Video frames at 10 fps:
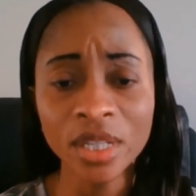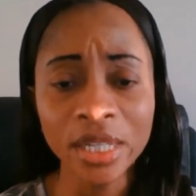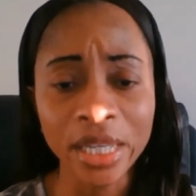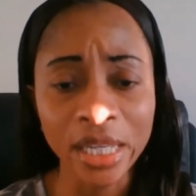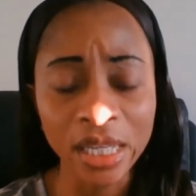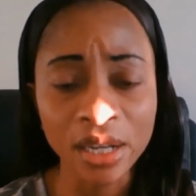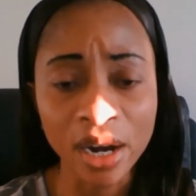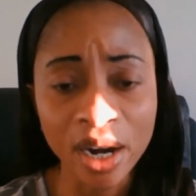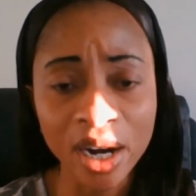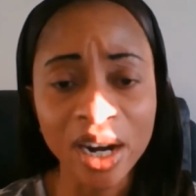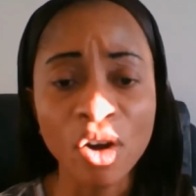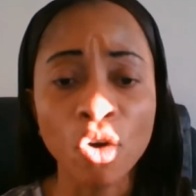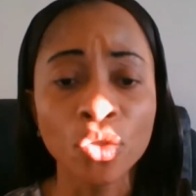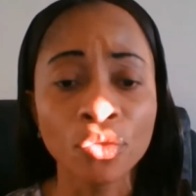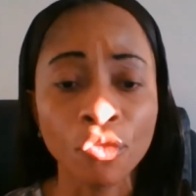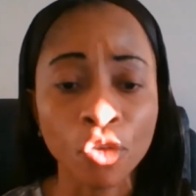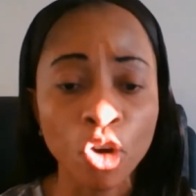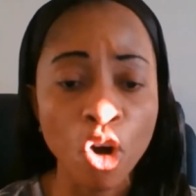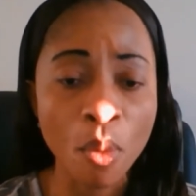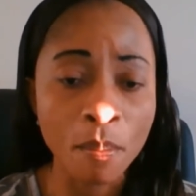in the ER, on the
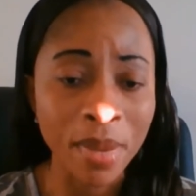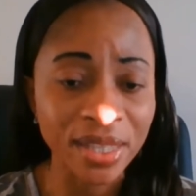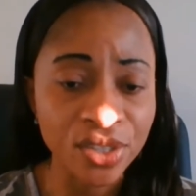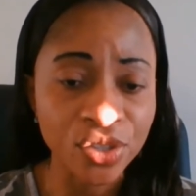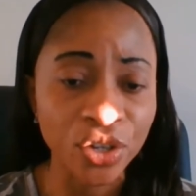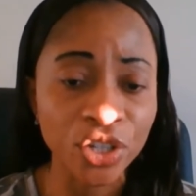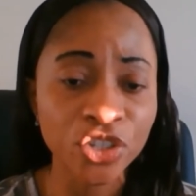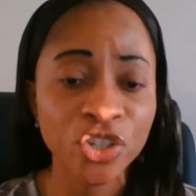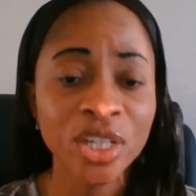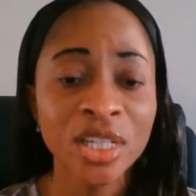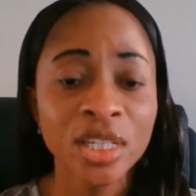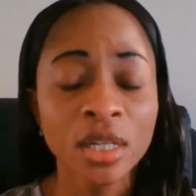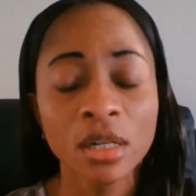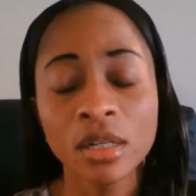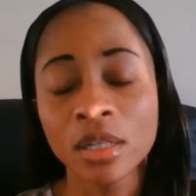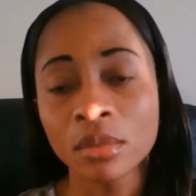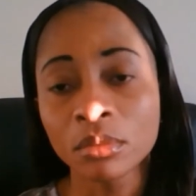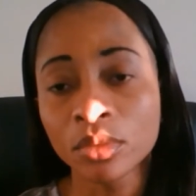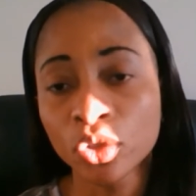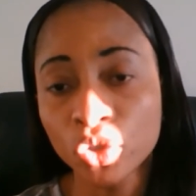floor, med surg,
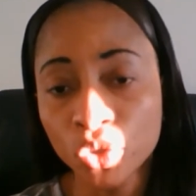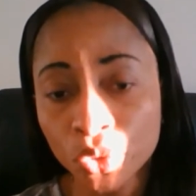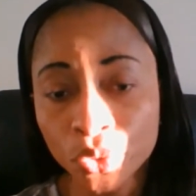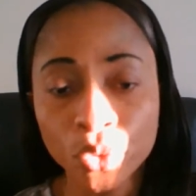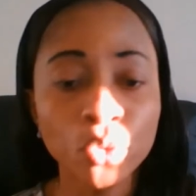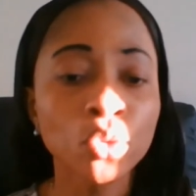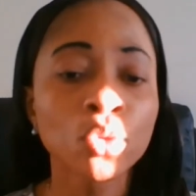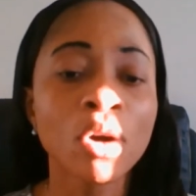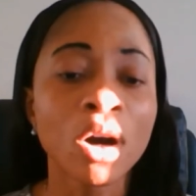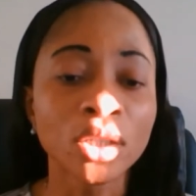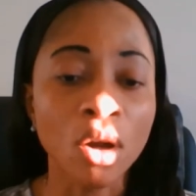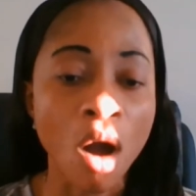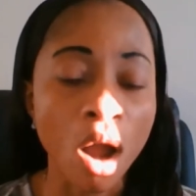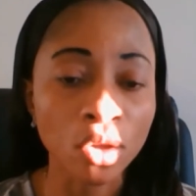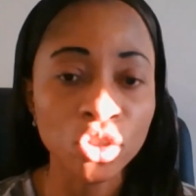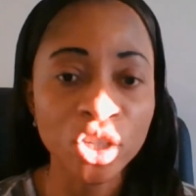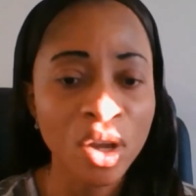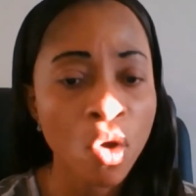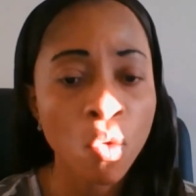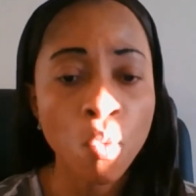neuro,
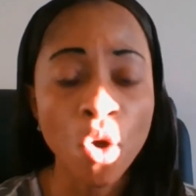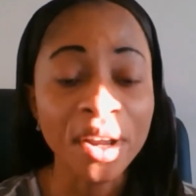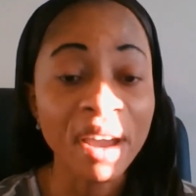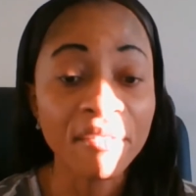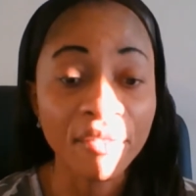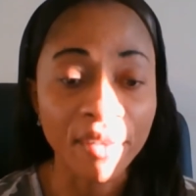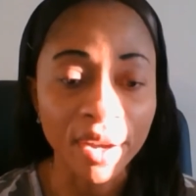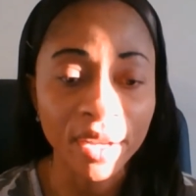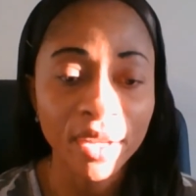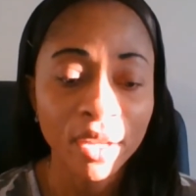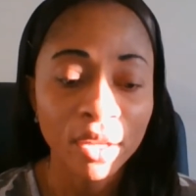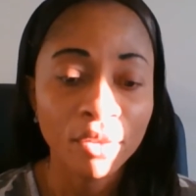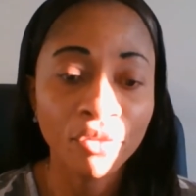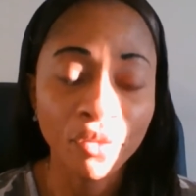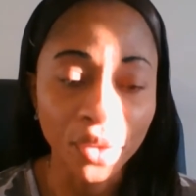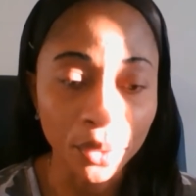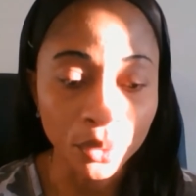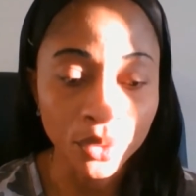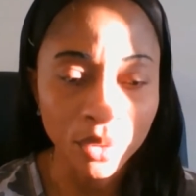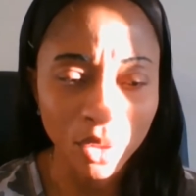oncology, whatever
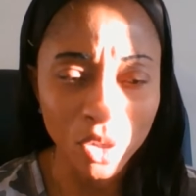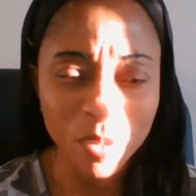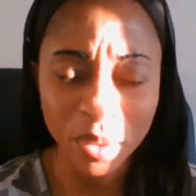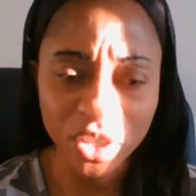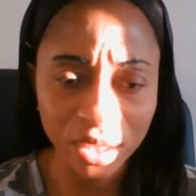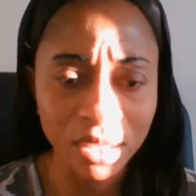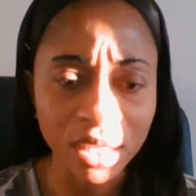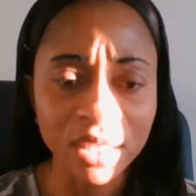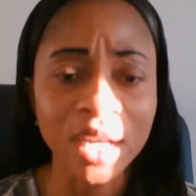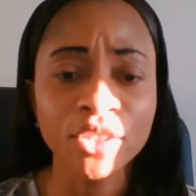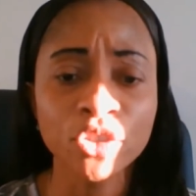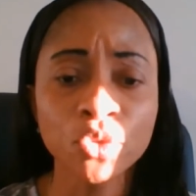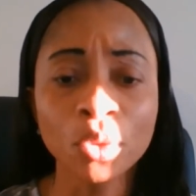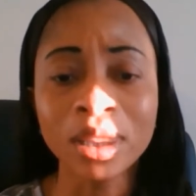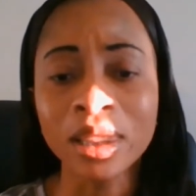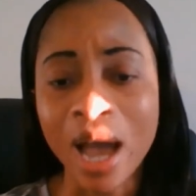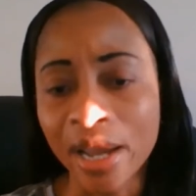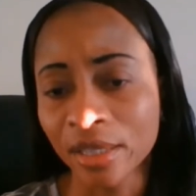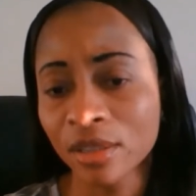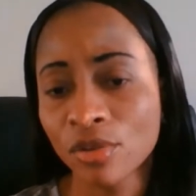field or specialty that you
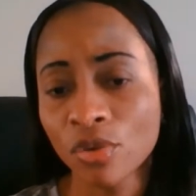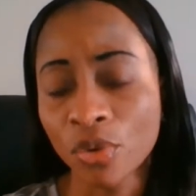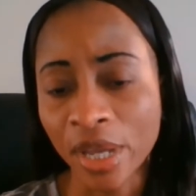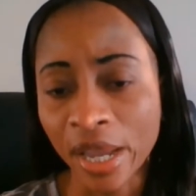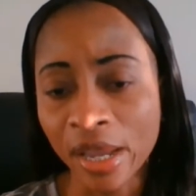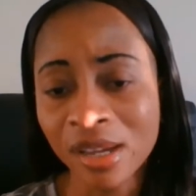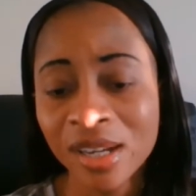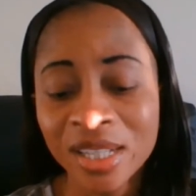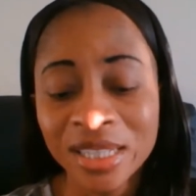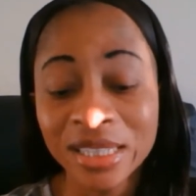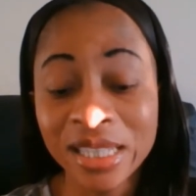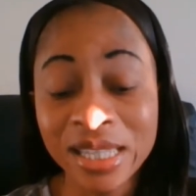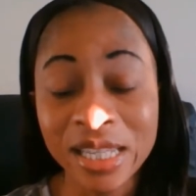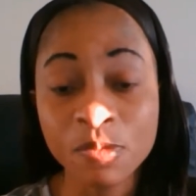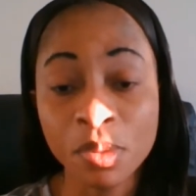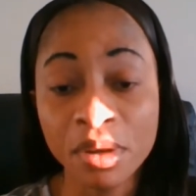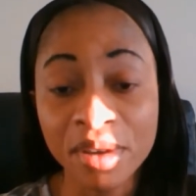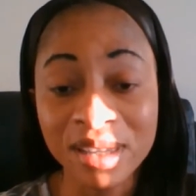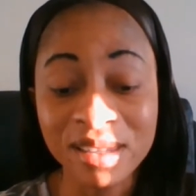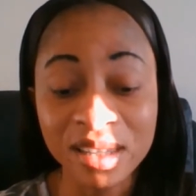like. Okay, this
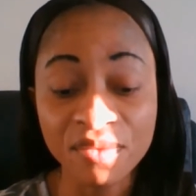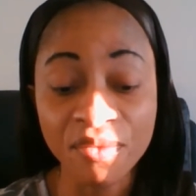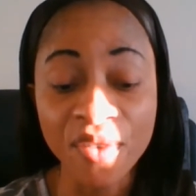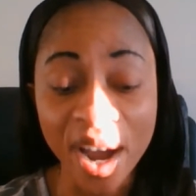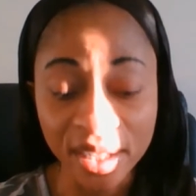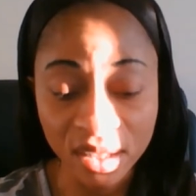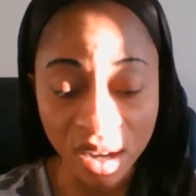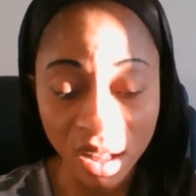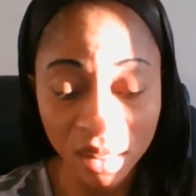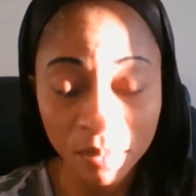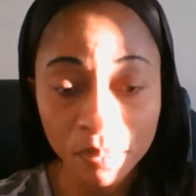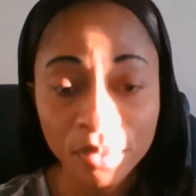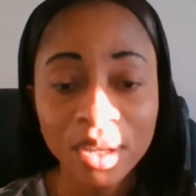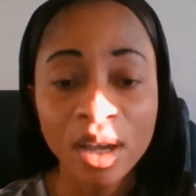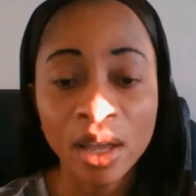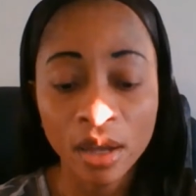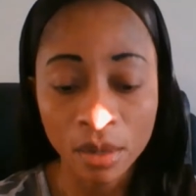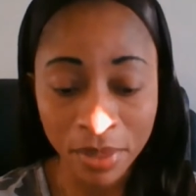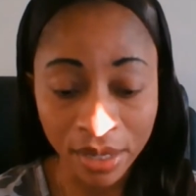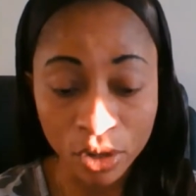experience is vital
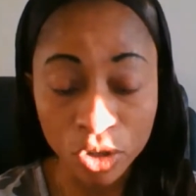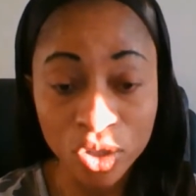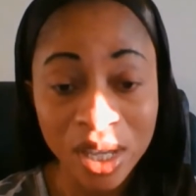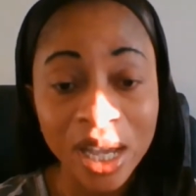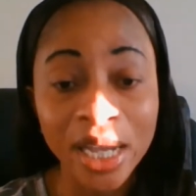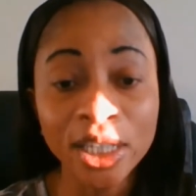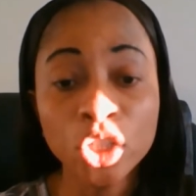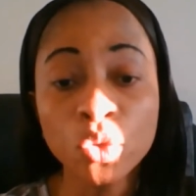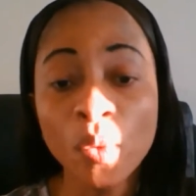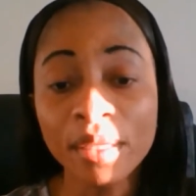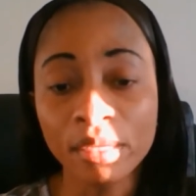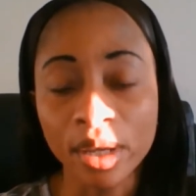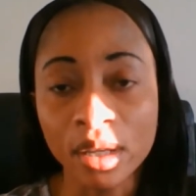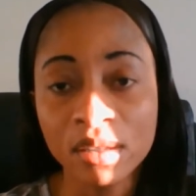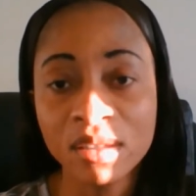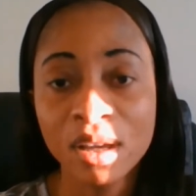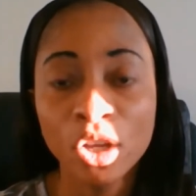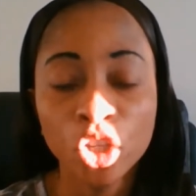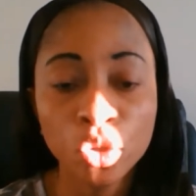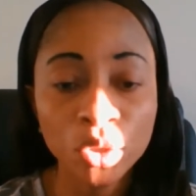because in doing this,
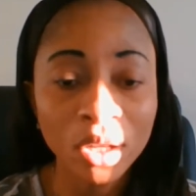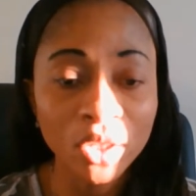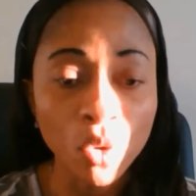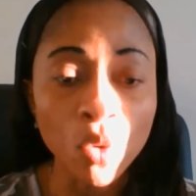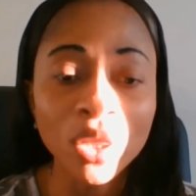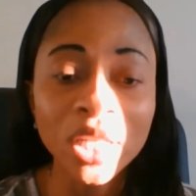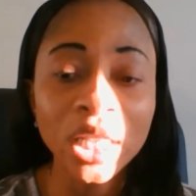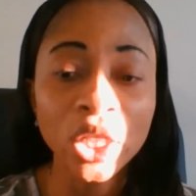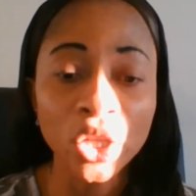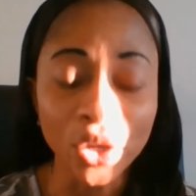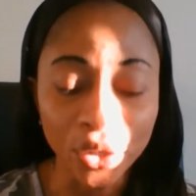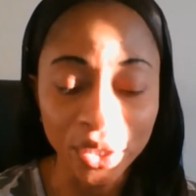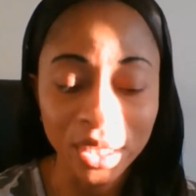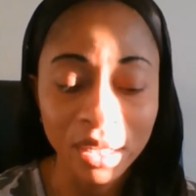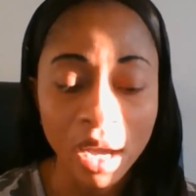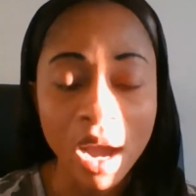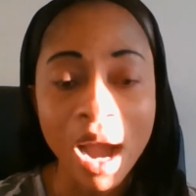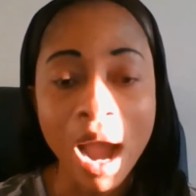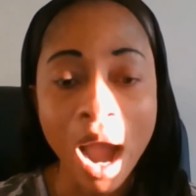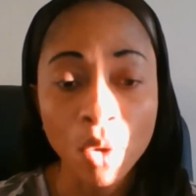you not only learn
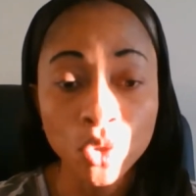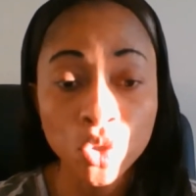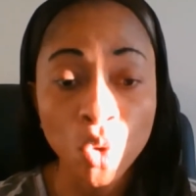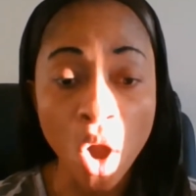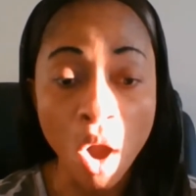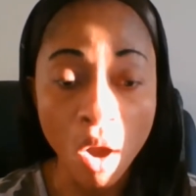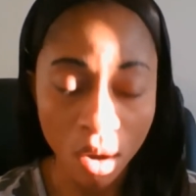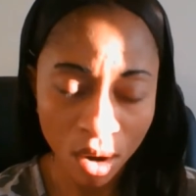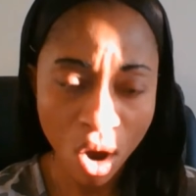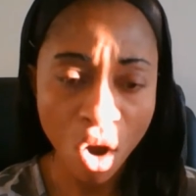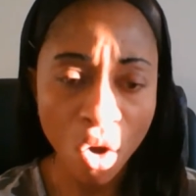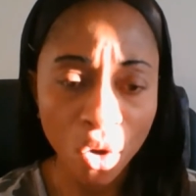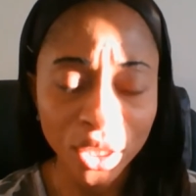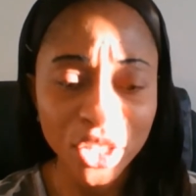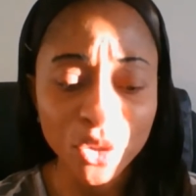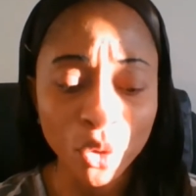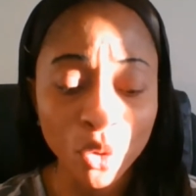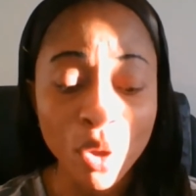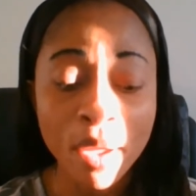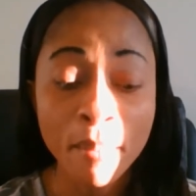how to hone
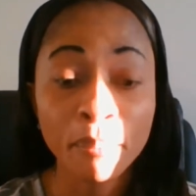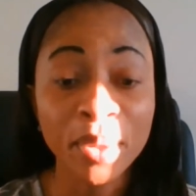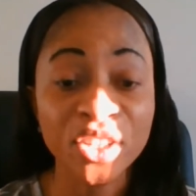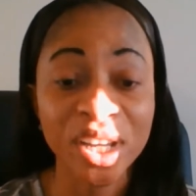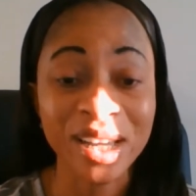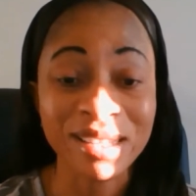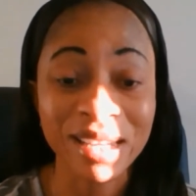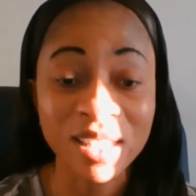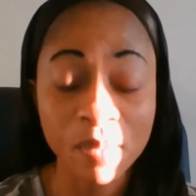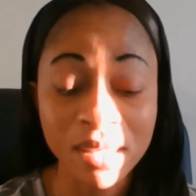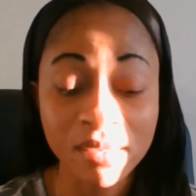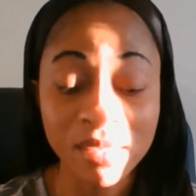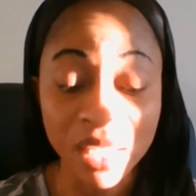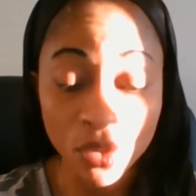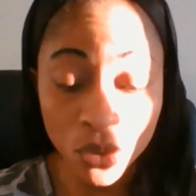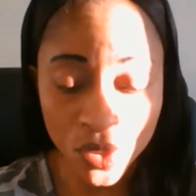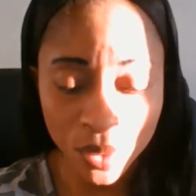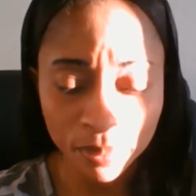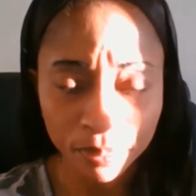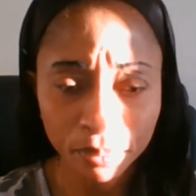your patient assessment skills,